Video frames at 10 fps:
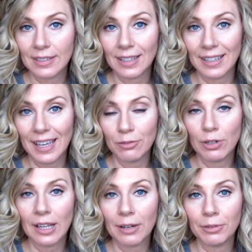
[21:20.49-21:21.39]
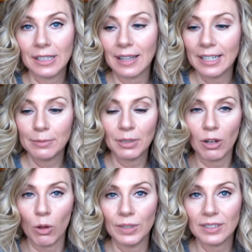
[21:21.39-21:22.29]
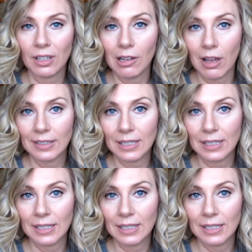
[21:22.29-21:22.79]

The Kenra I really liked, but it always clogged,